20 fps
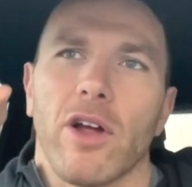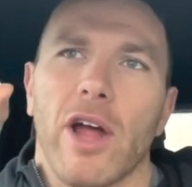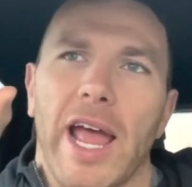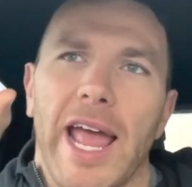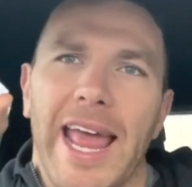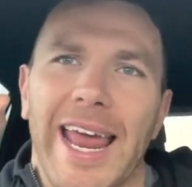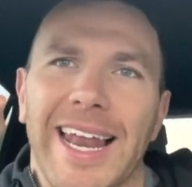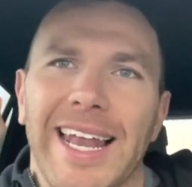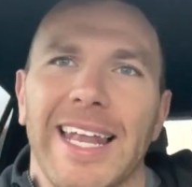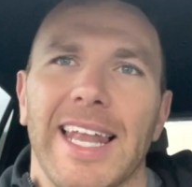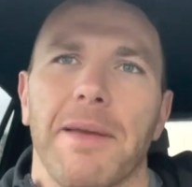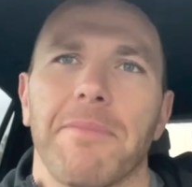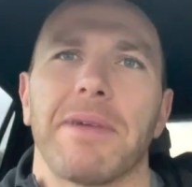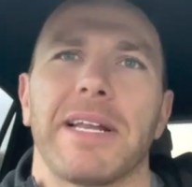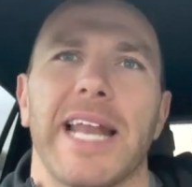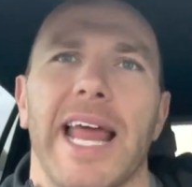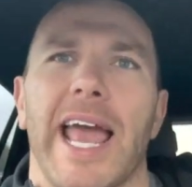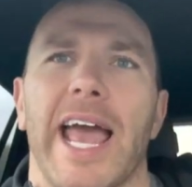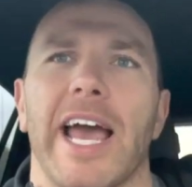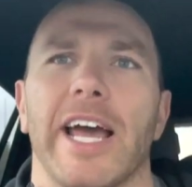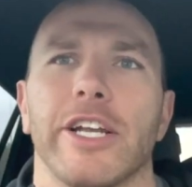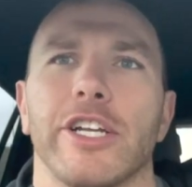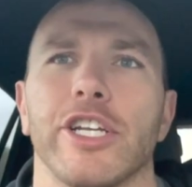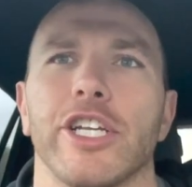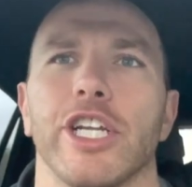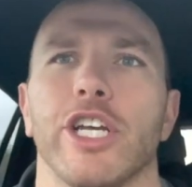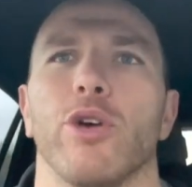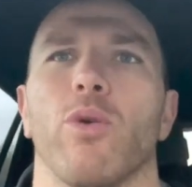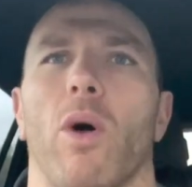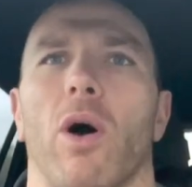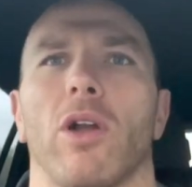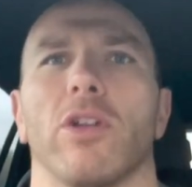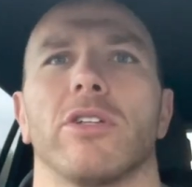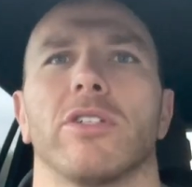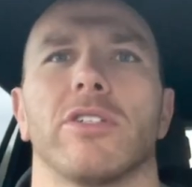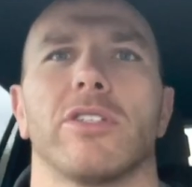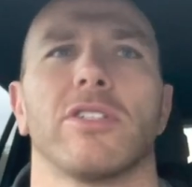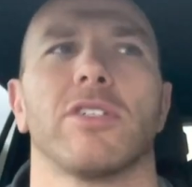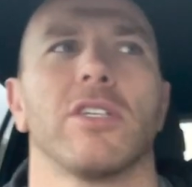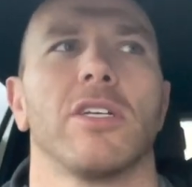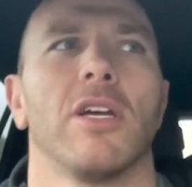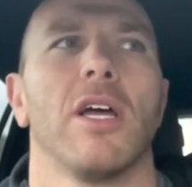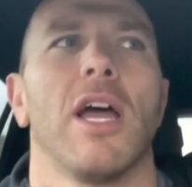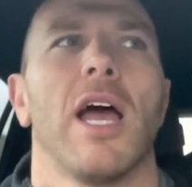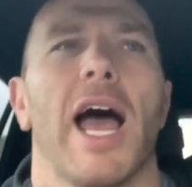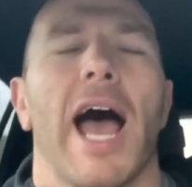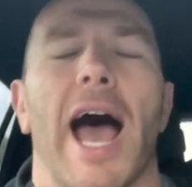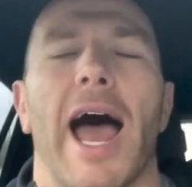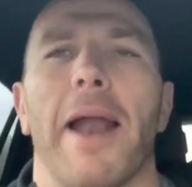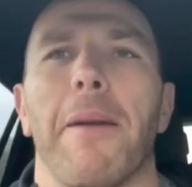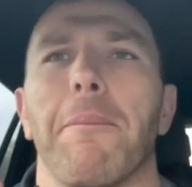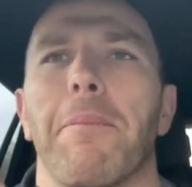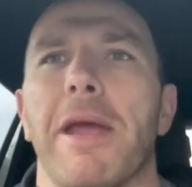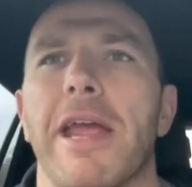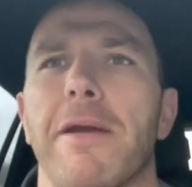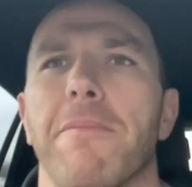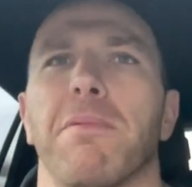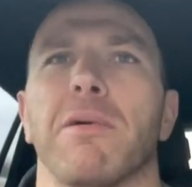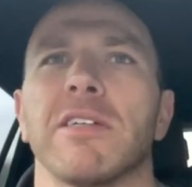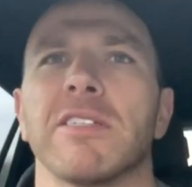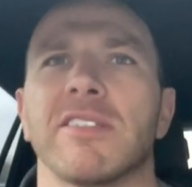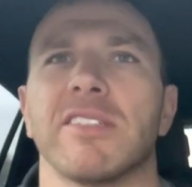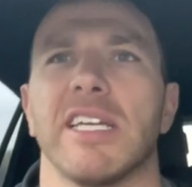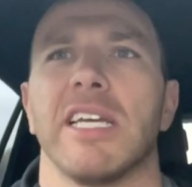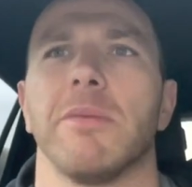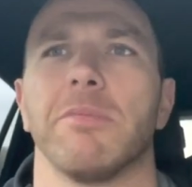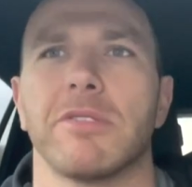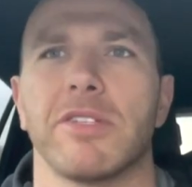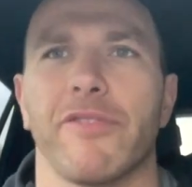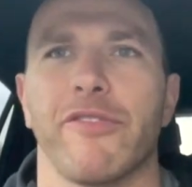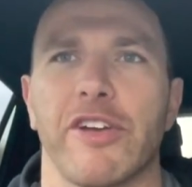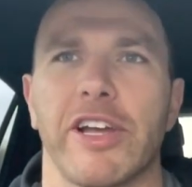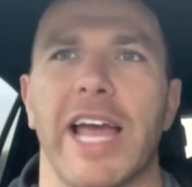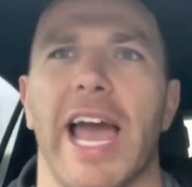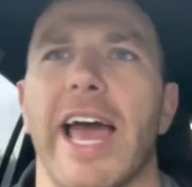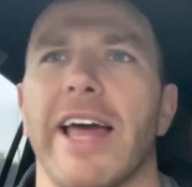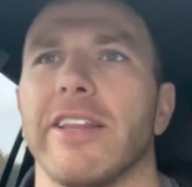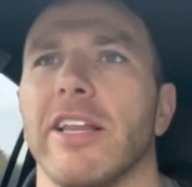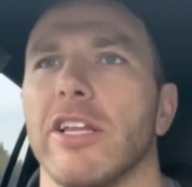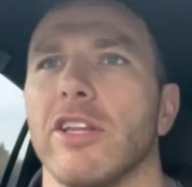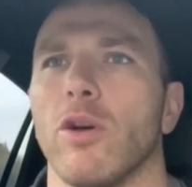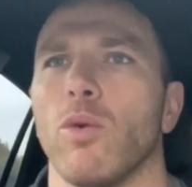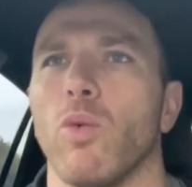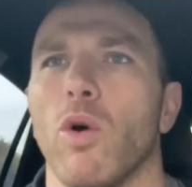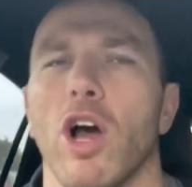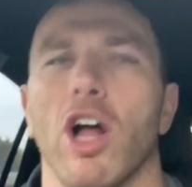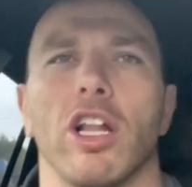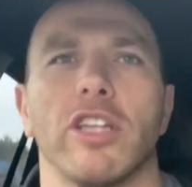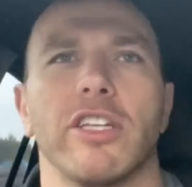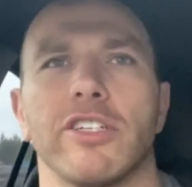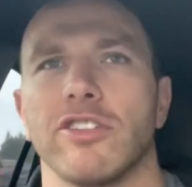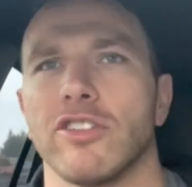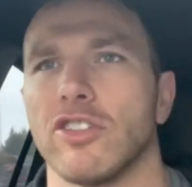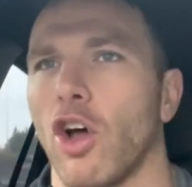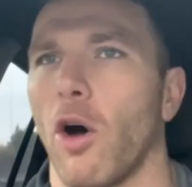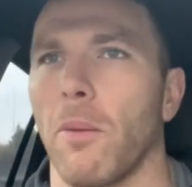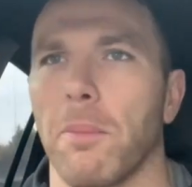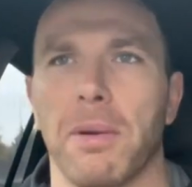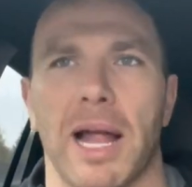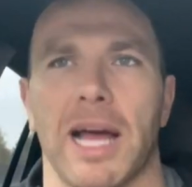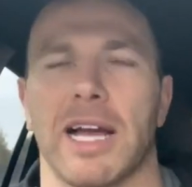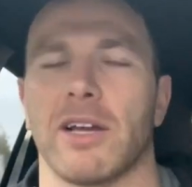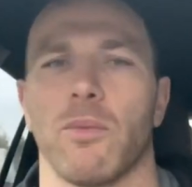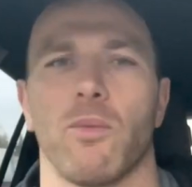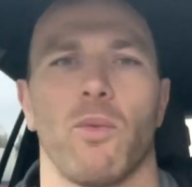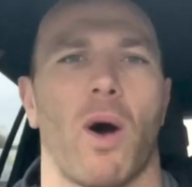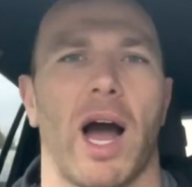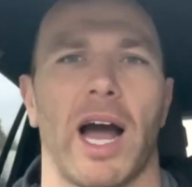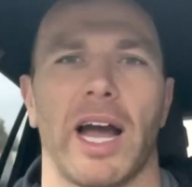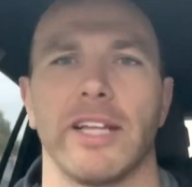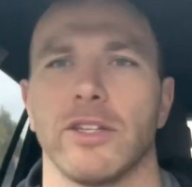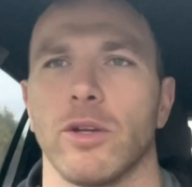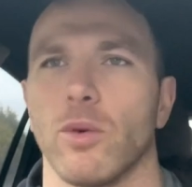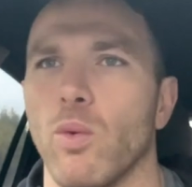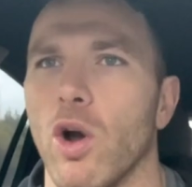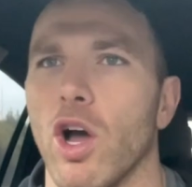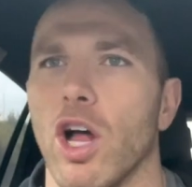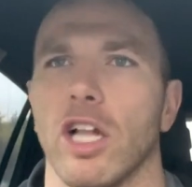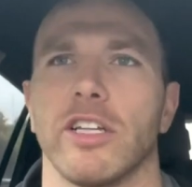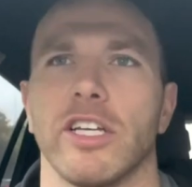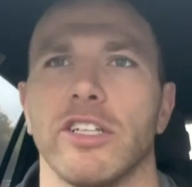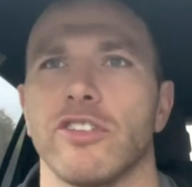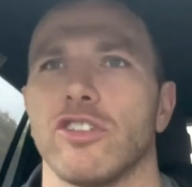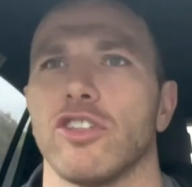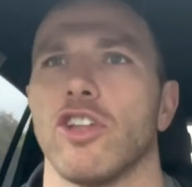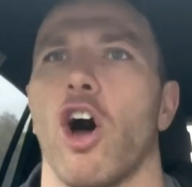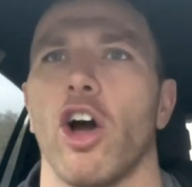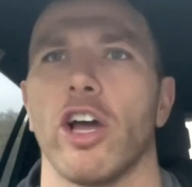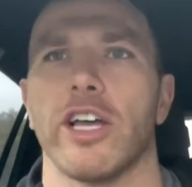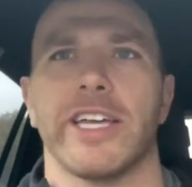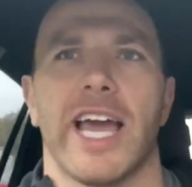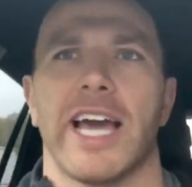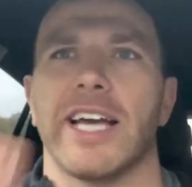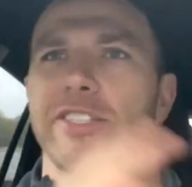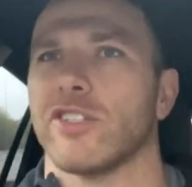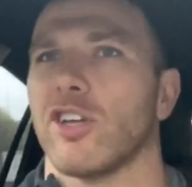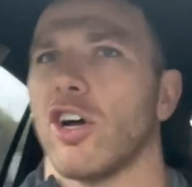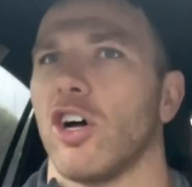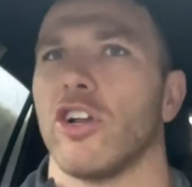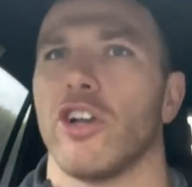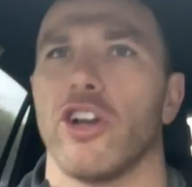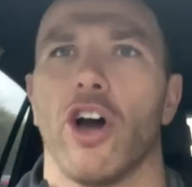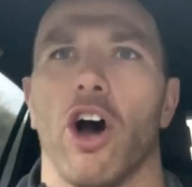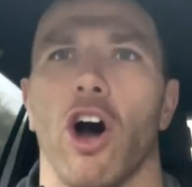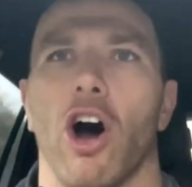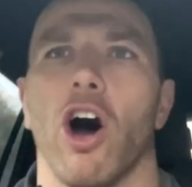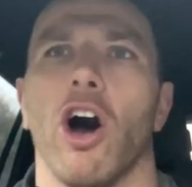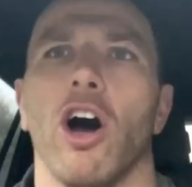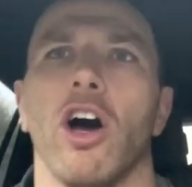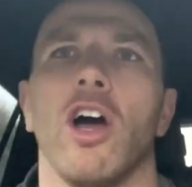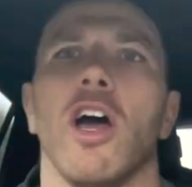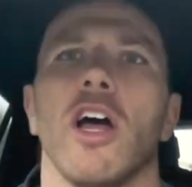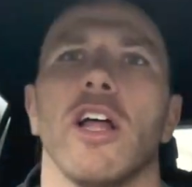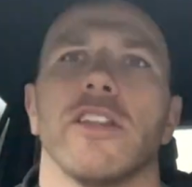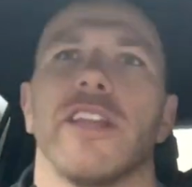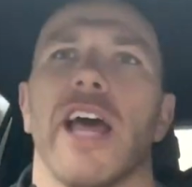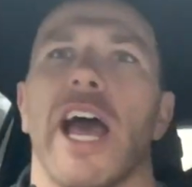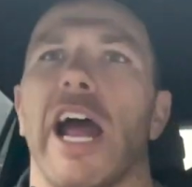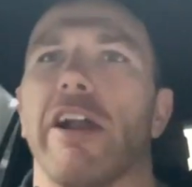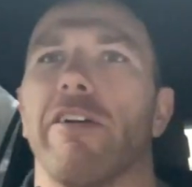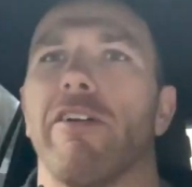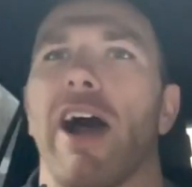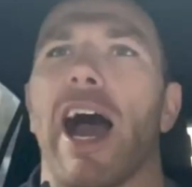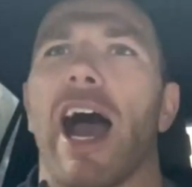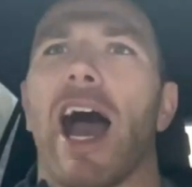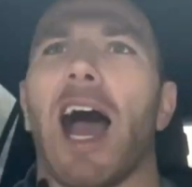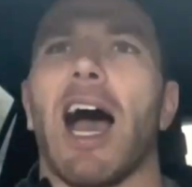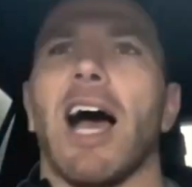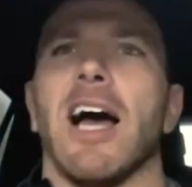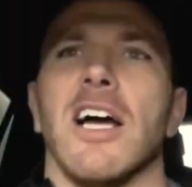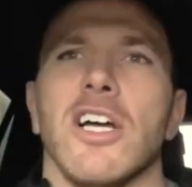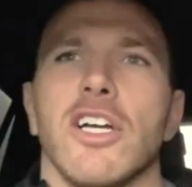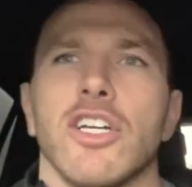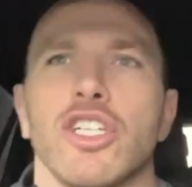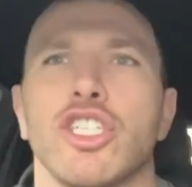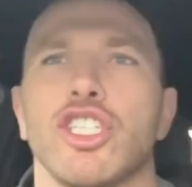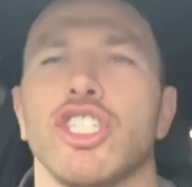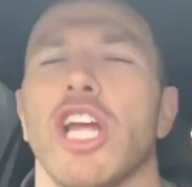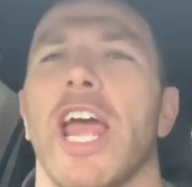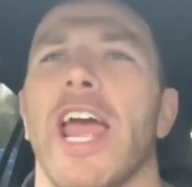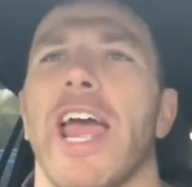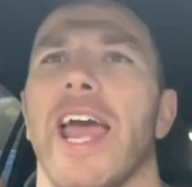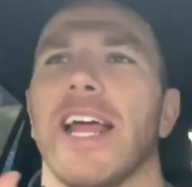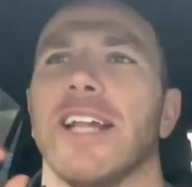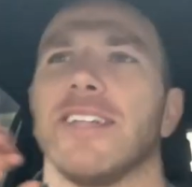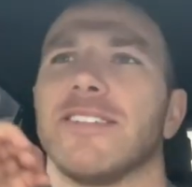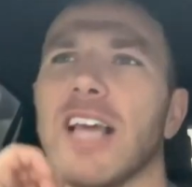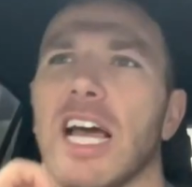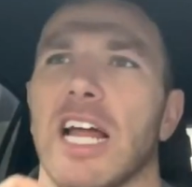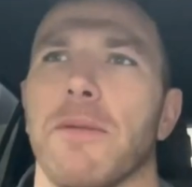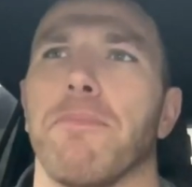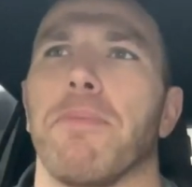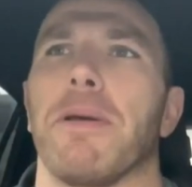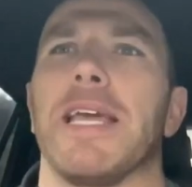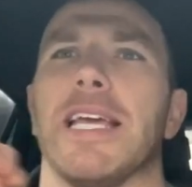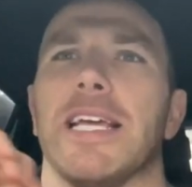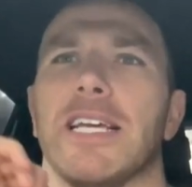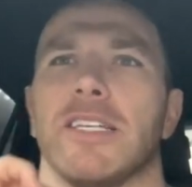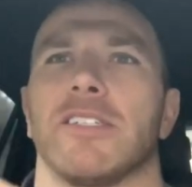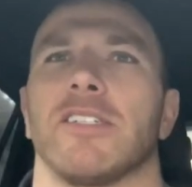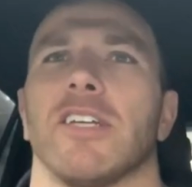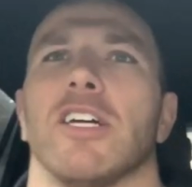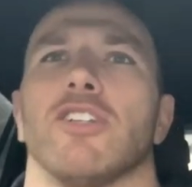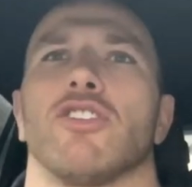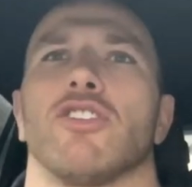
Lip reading: eliminated nuance, and people seem to forget that the world is not black and white. The world is not yes or no. There are shades and peaks and